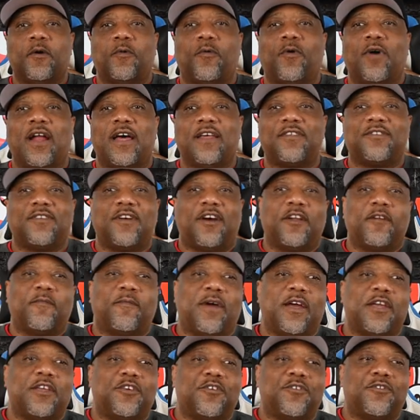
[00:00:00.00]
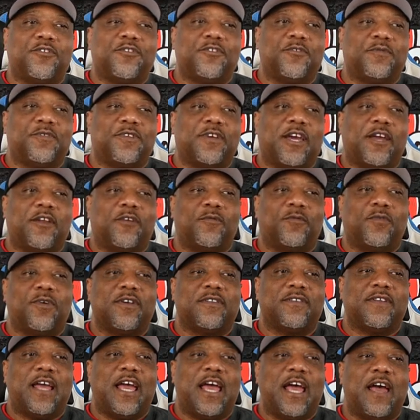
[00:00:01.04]
What I started my YouTube channel
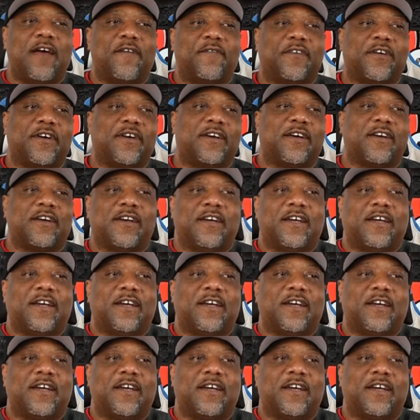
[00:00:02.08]
was to have a,